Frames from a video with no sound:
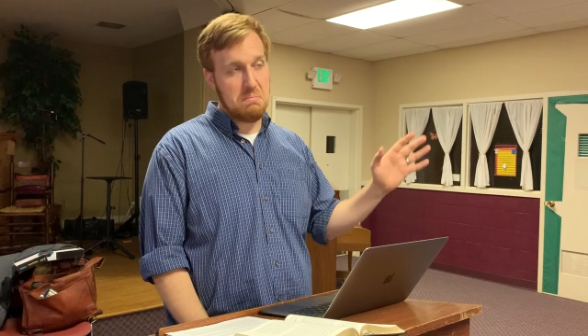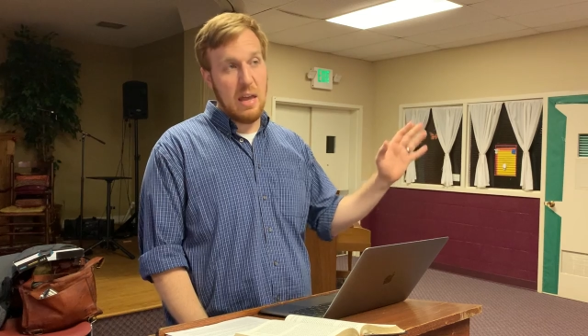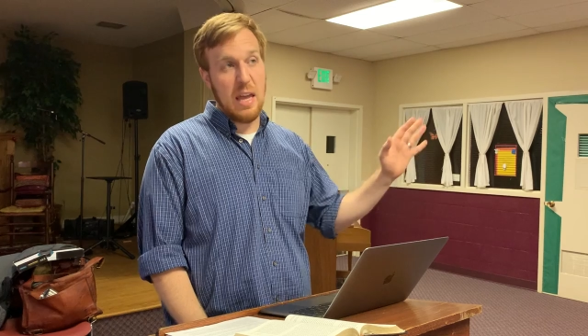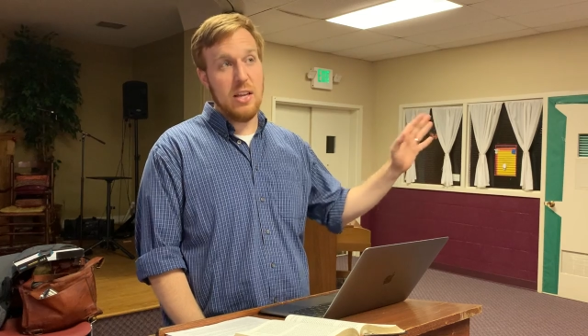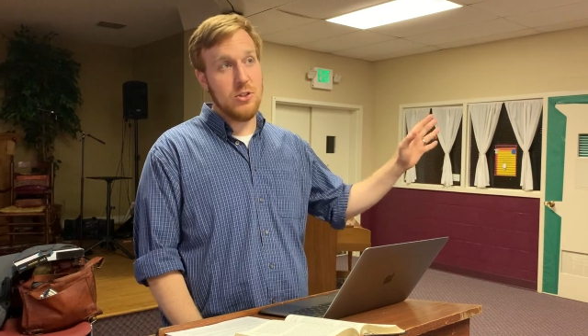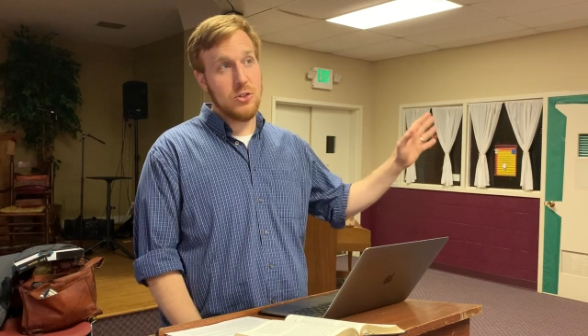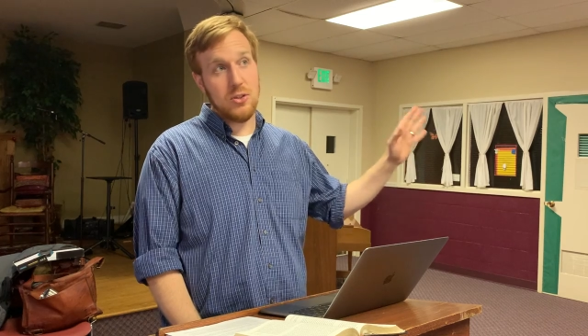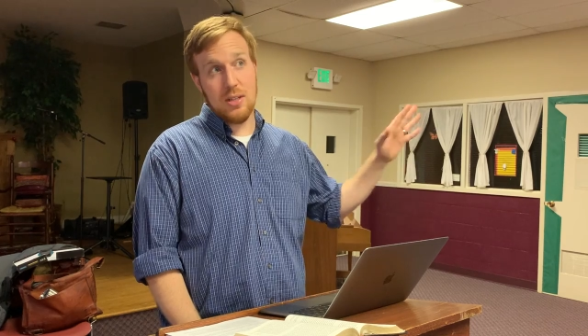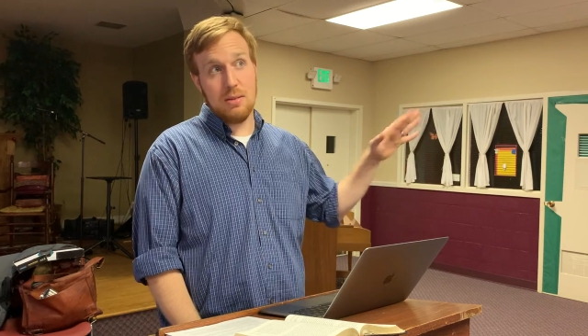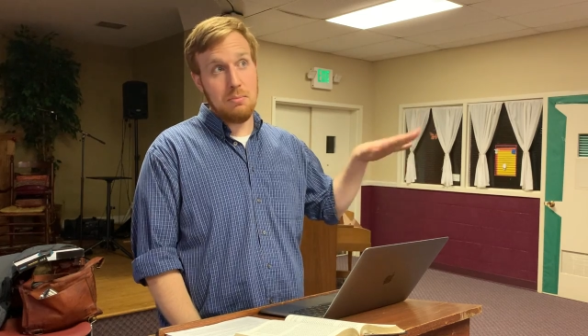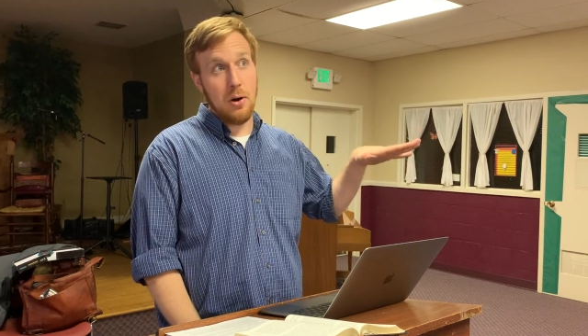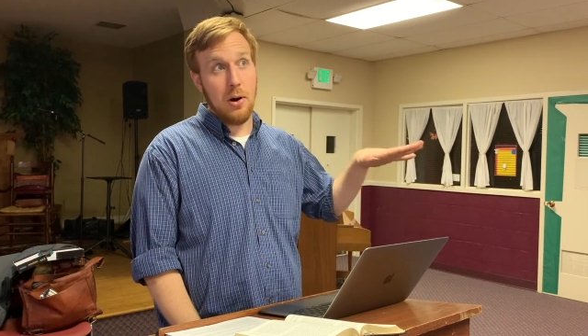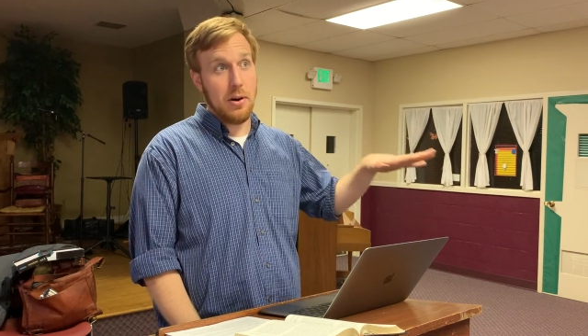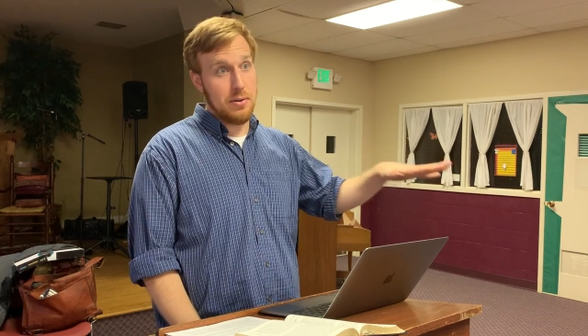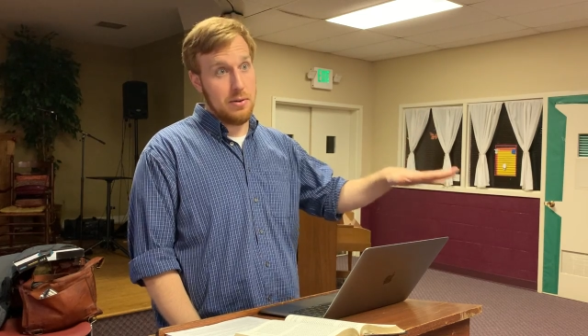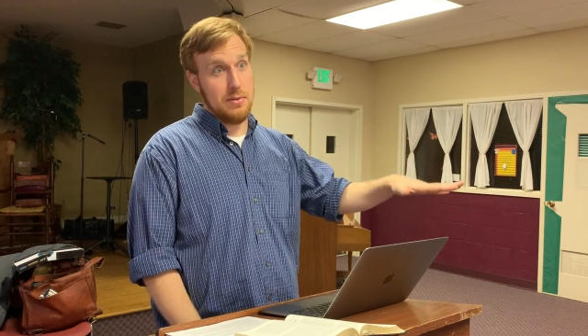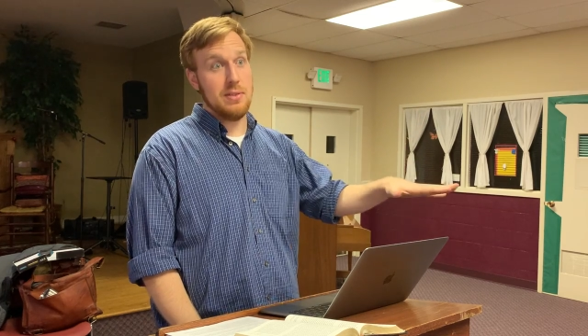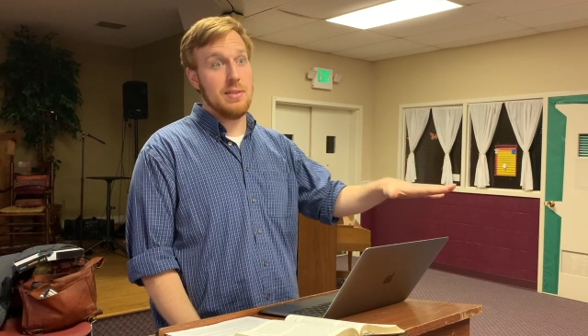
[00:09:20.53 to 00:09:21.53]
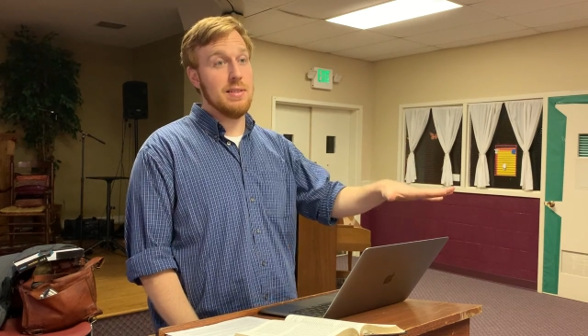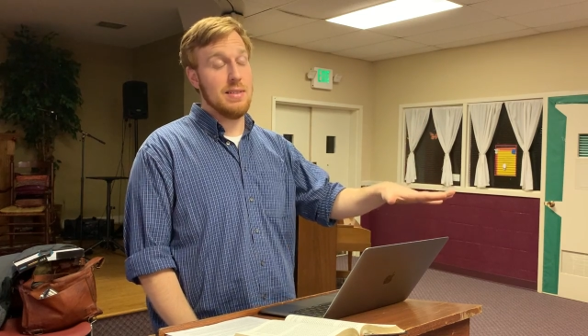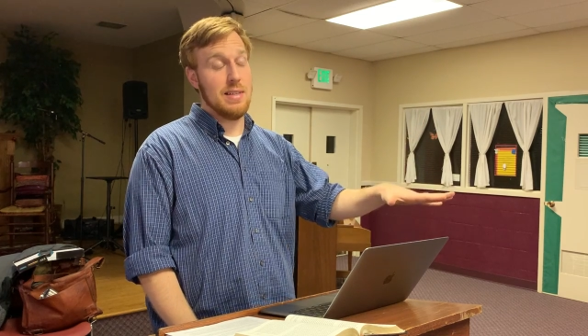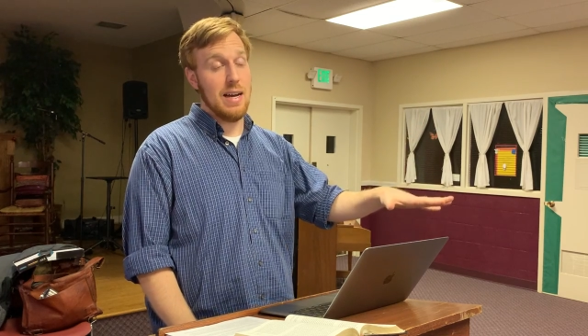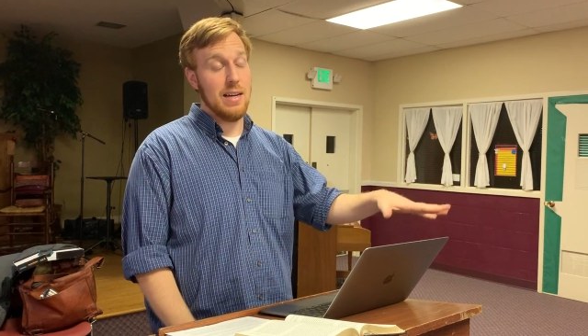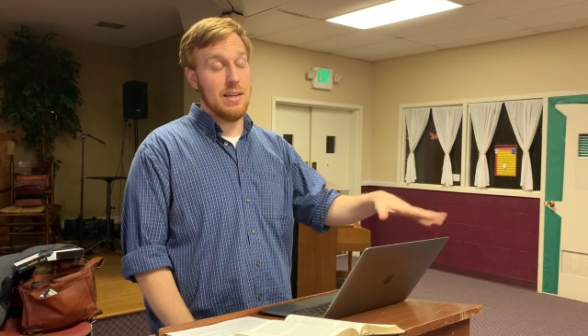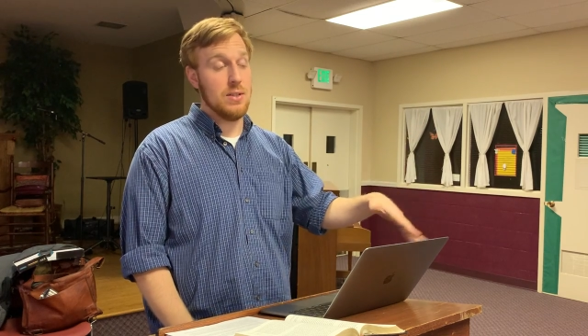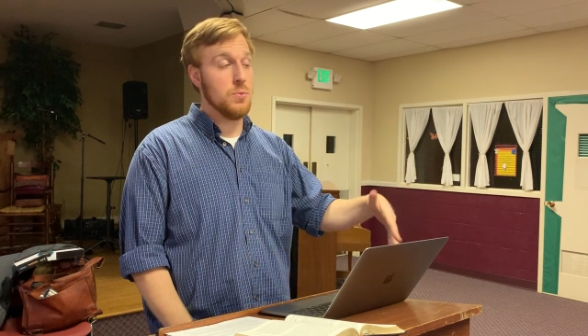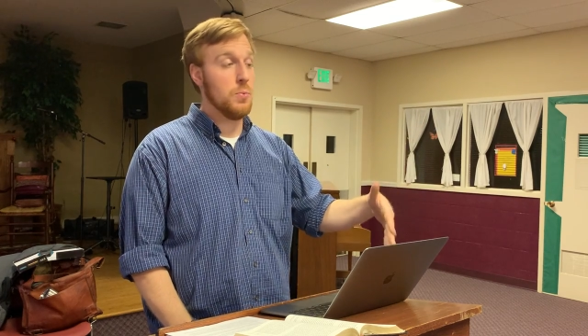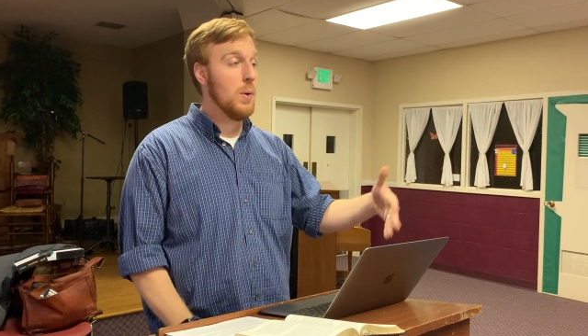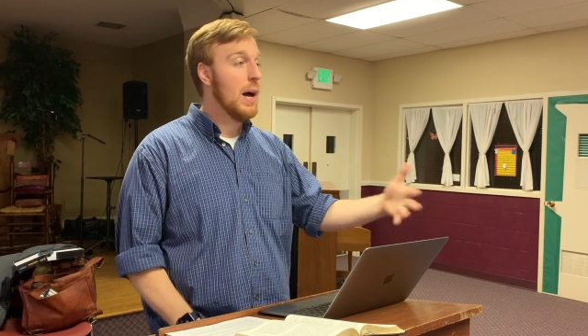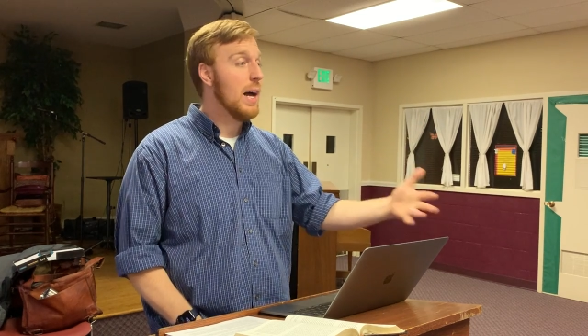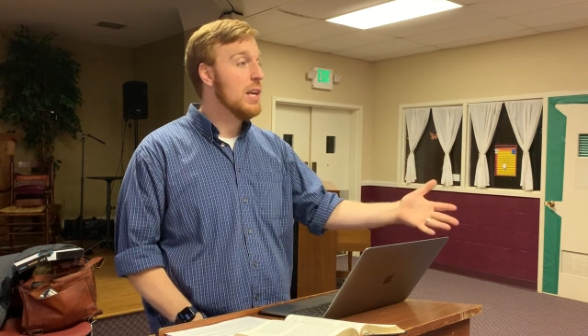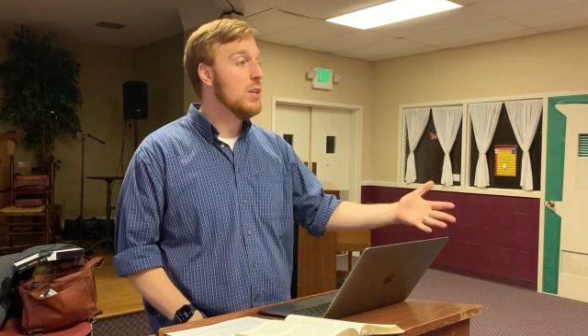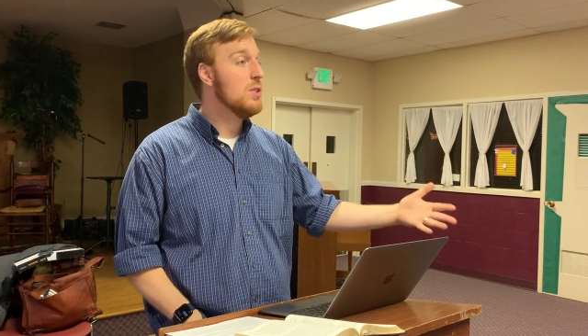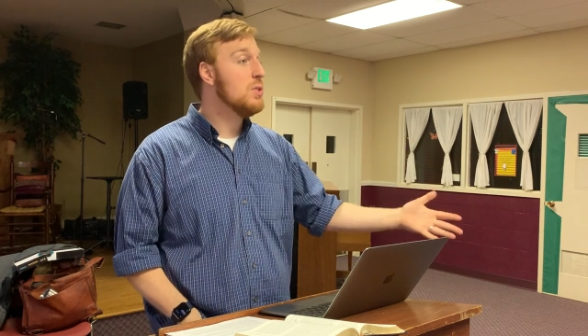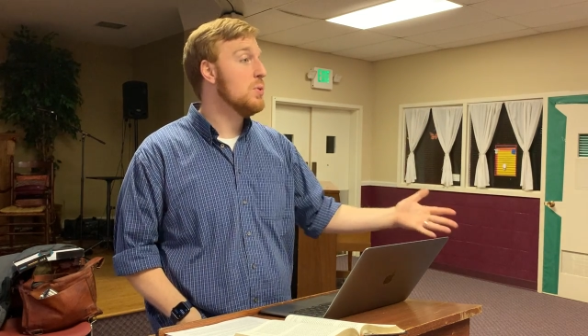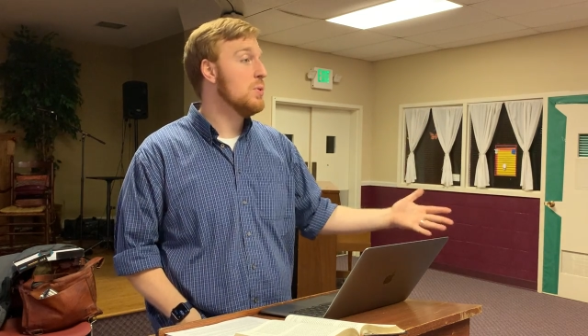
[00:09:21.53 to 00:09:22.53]
and modern societies,
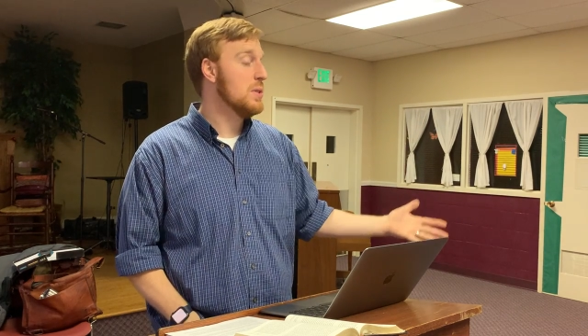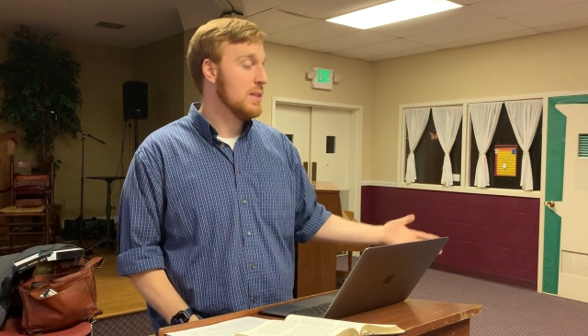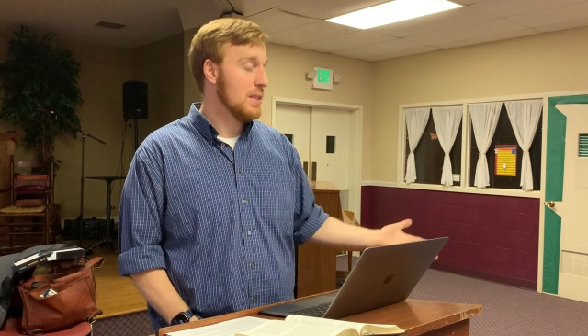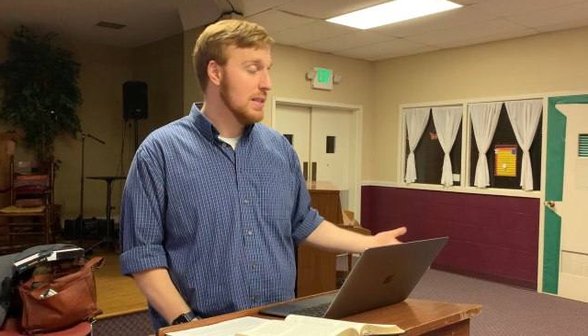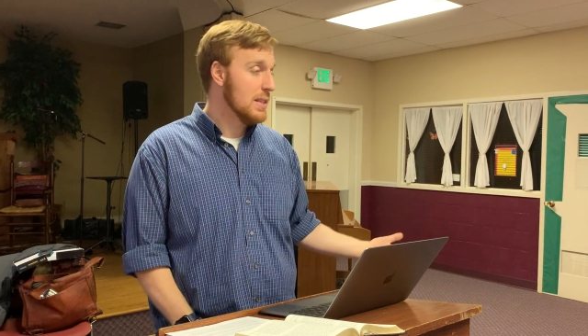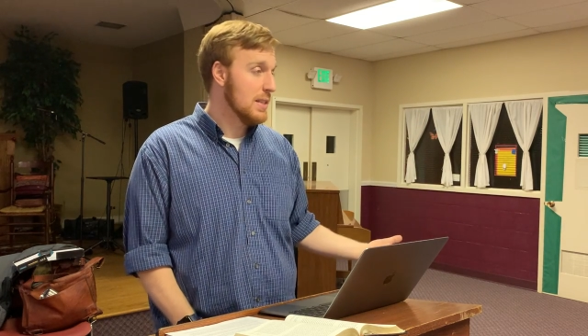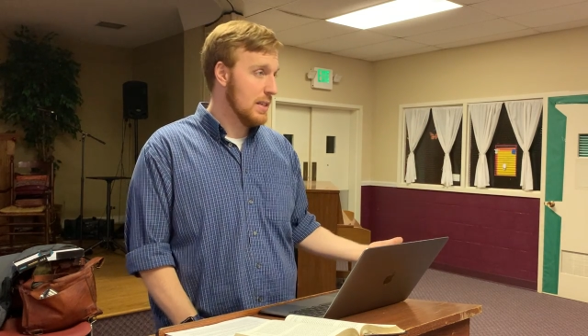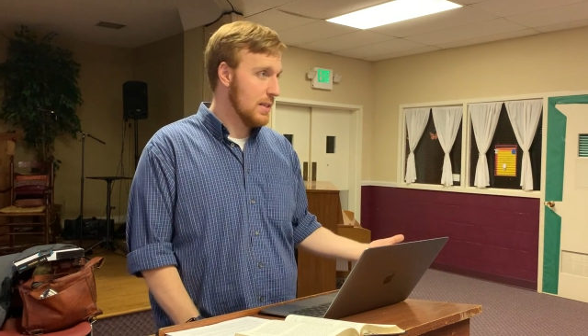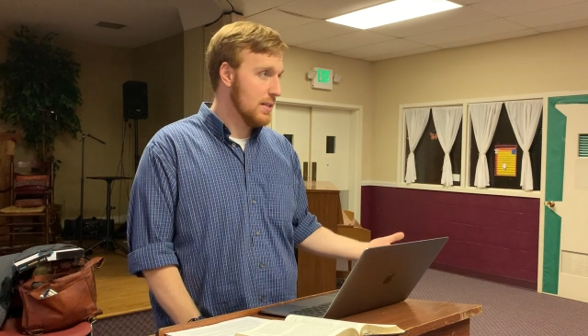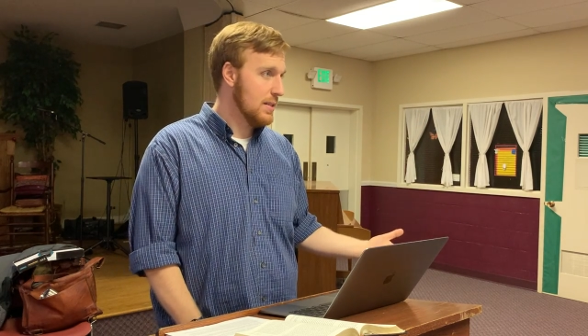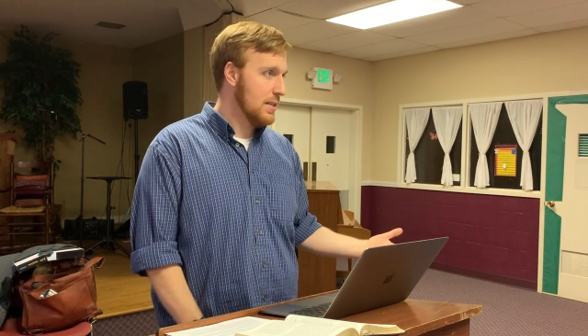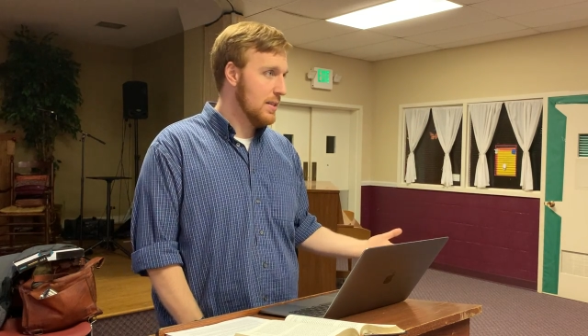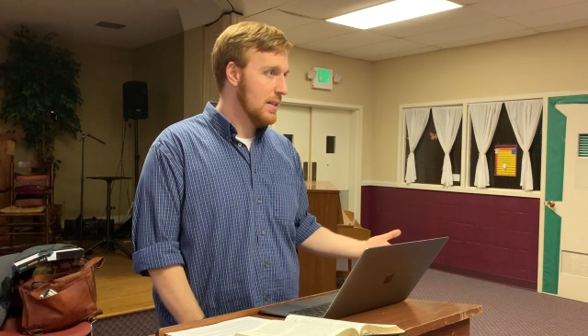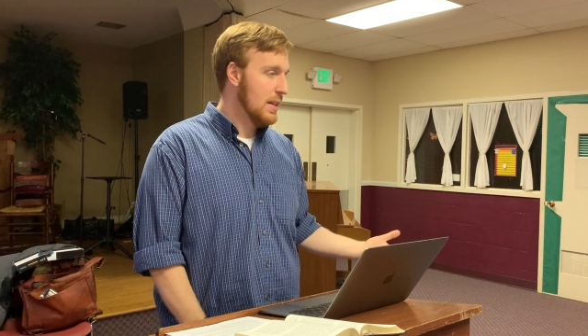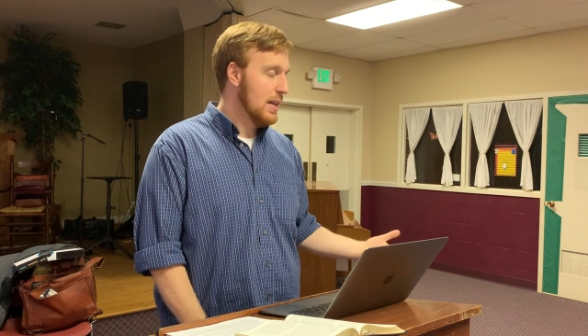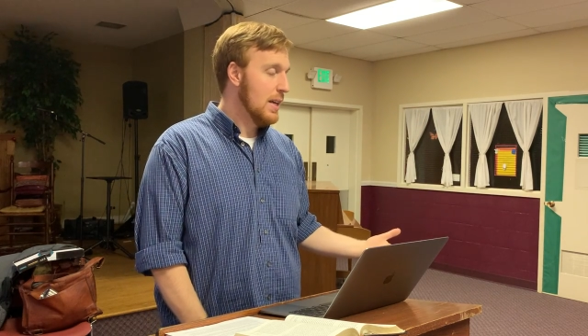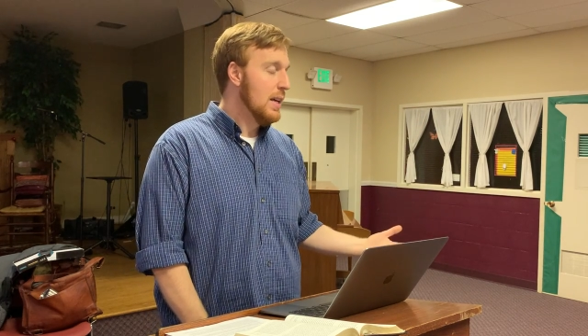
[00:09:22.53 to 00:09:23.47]
why do you do a census?